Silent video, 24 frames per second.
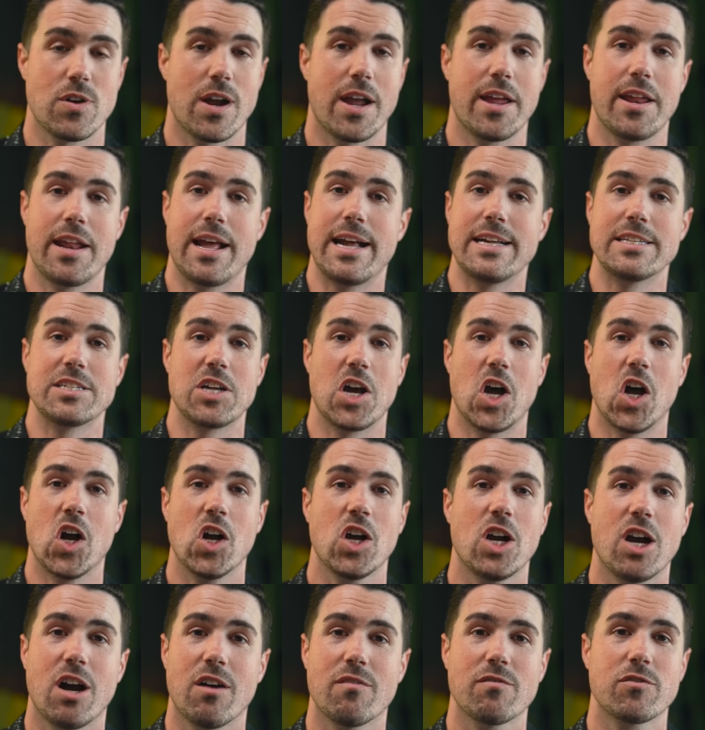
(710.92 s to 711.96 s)
right, as
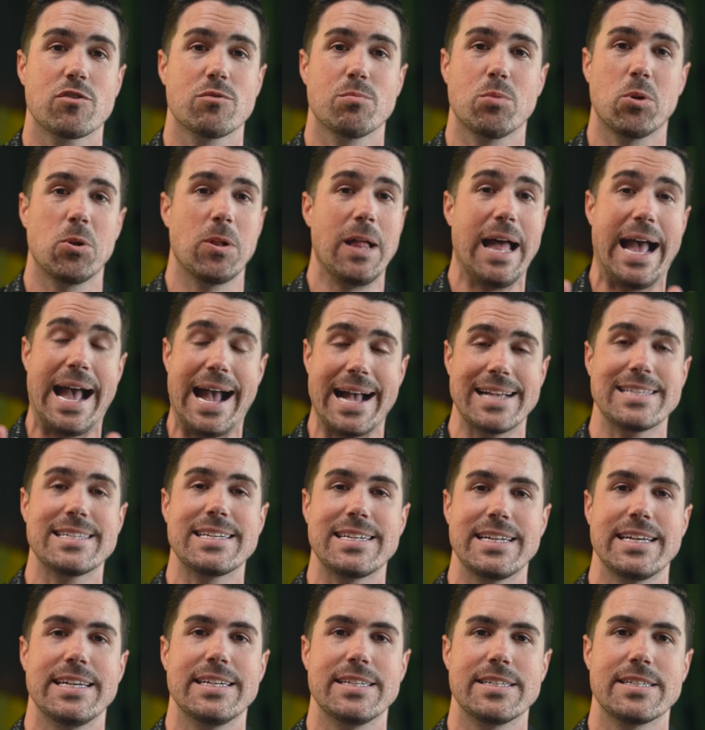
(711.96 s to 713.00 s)
uncomfortable as
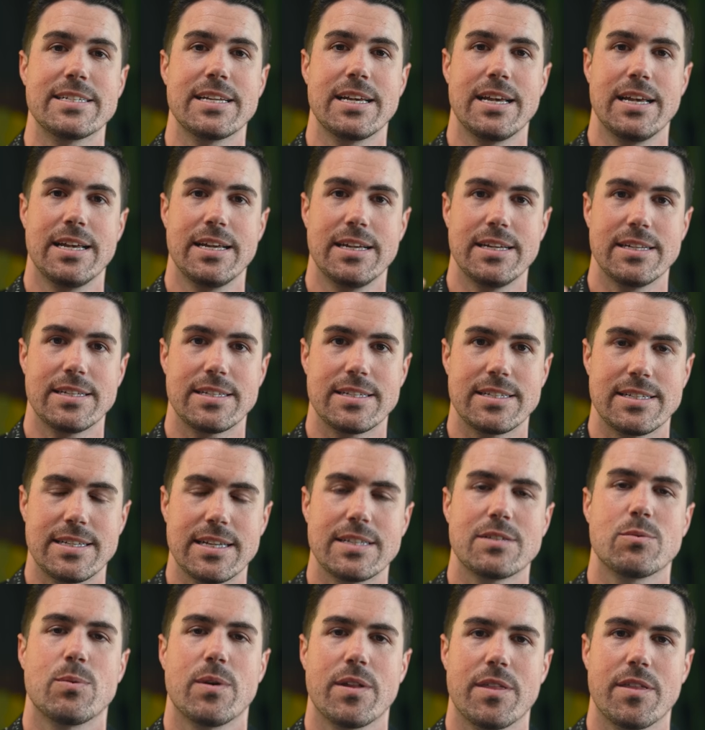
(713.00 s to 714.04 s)
it is,
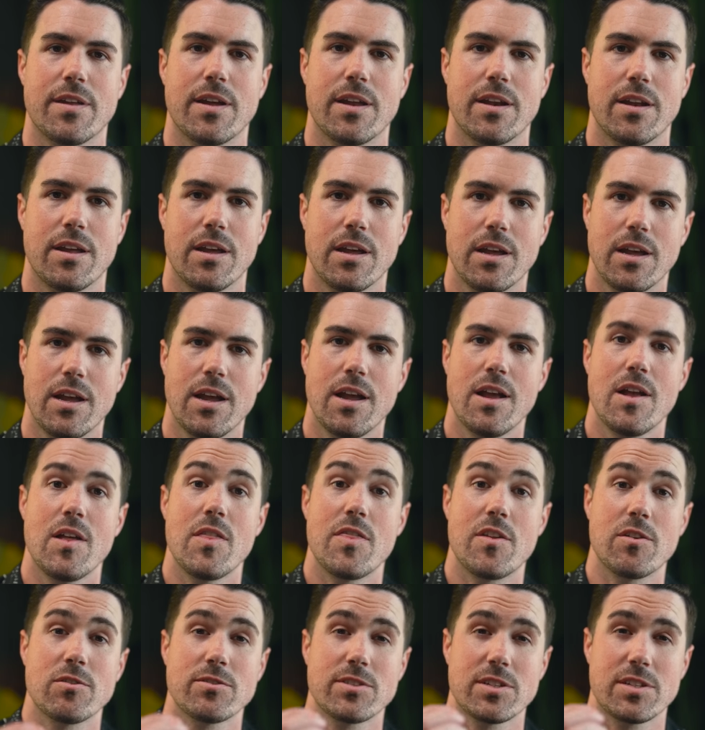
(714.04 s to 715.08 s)
sit with it.
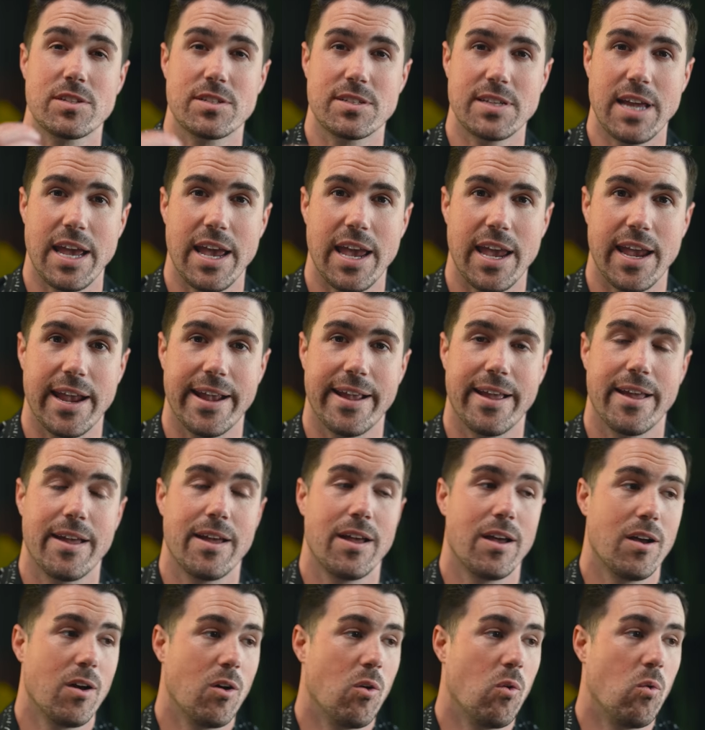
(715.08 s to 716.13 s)
There's a saying,
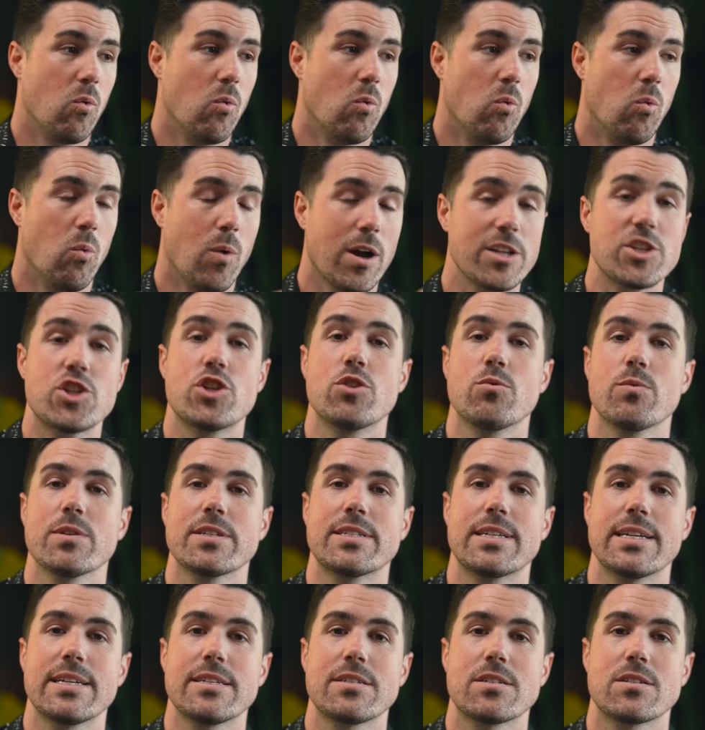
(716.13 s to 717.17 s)
what you
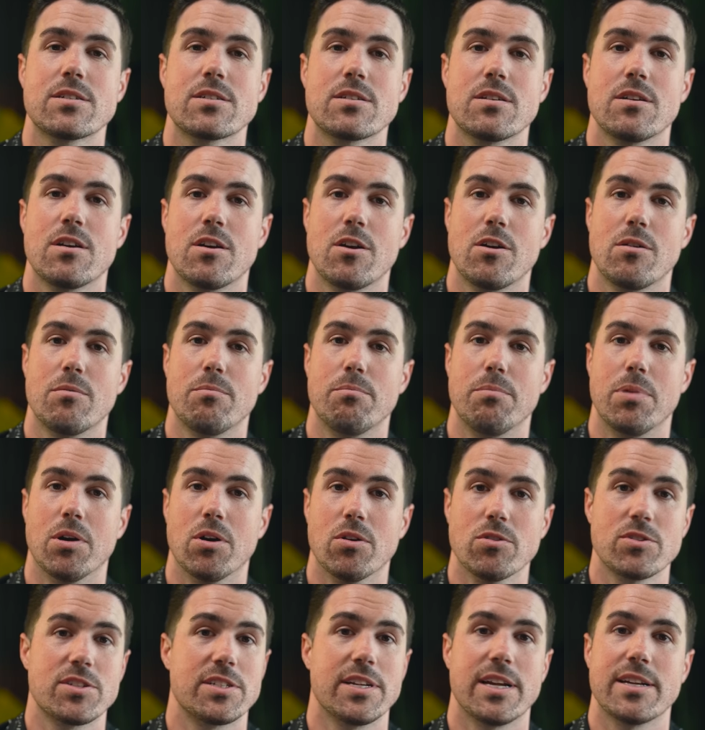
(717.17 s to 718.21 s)
resist,
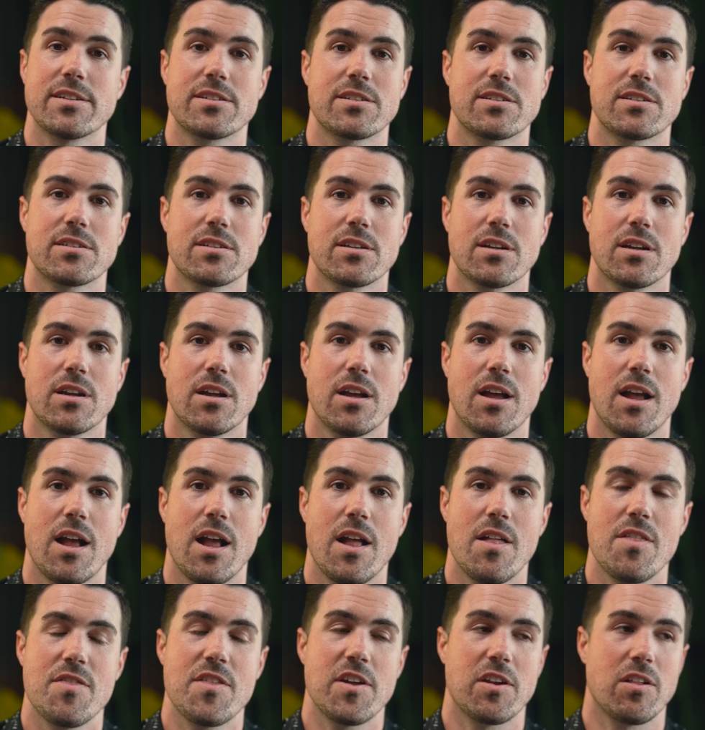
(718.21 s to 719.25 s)
persists.
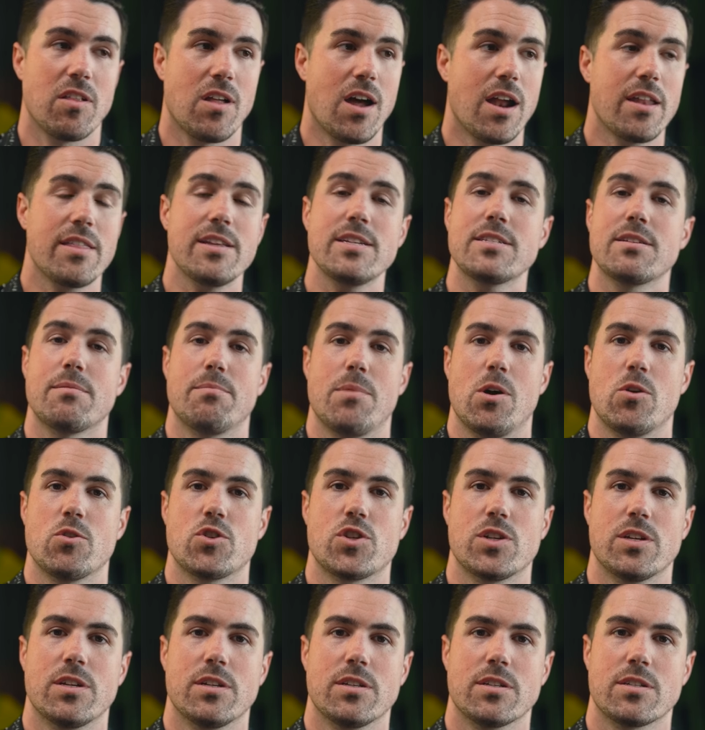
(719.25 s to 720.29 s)
That a lot of these
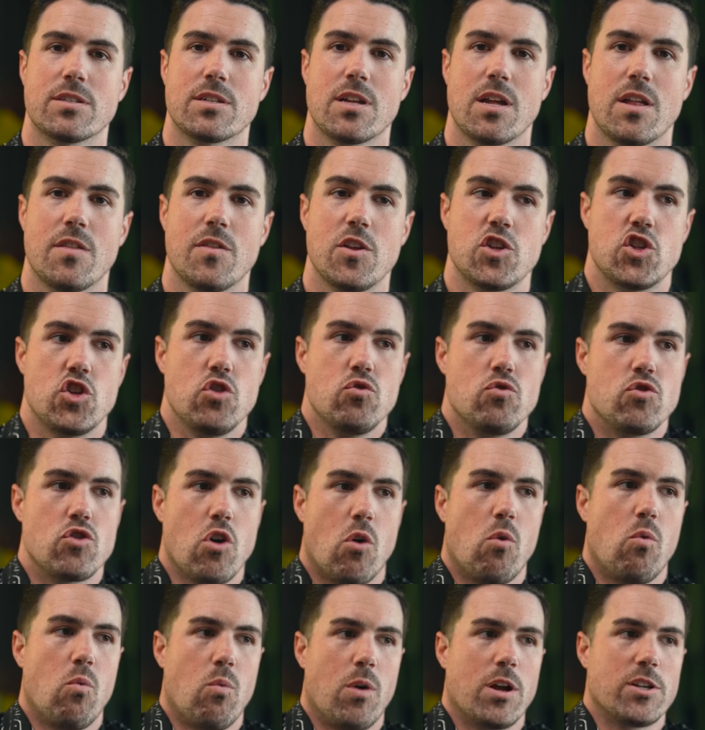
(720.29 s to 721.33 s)
emotions that you
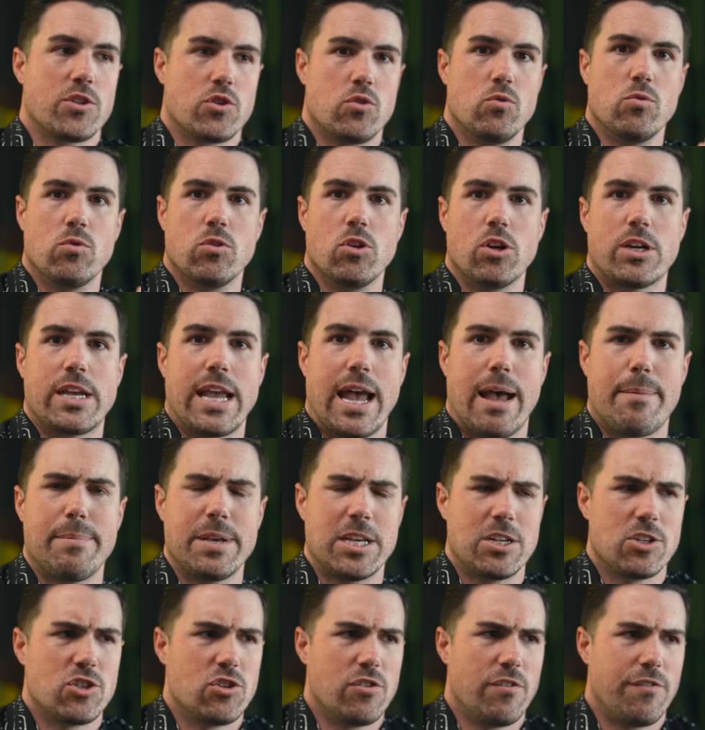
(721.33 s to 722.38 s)
don't want to look at
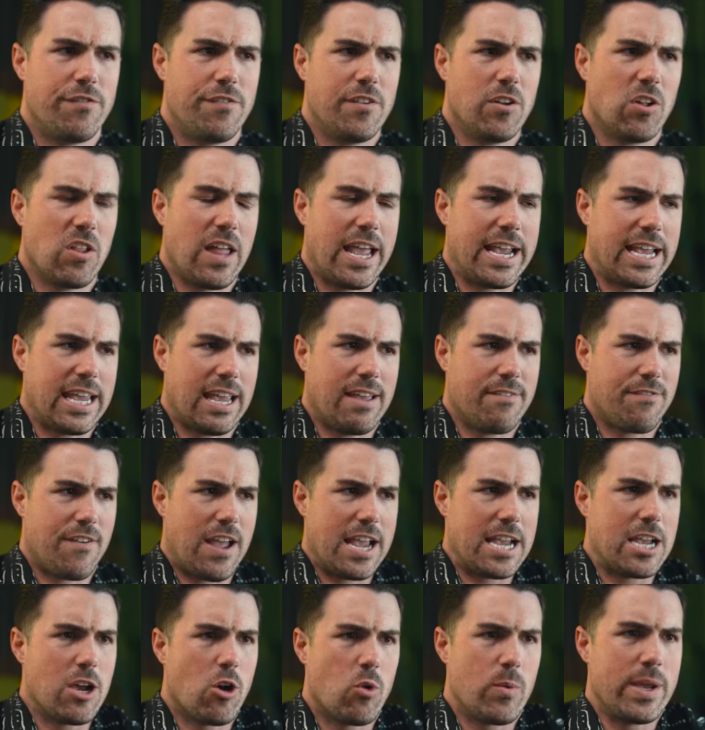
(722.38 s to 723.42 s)
because you feel like if
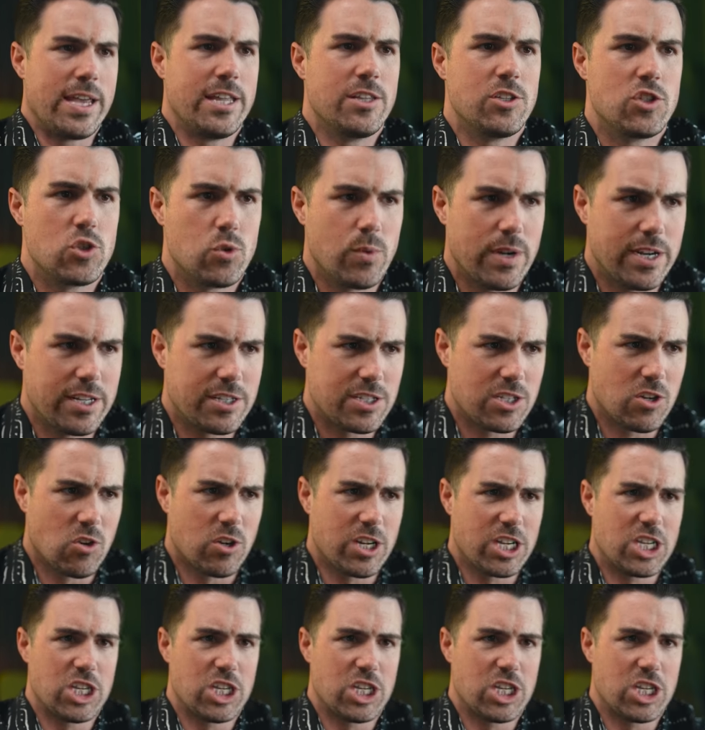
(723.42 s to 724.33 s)
I go into it, it's gonna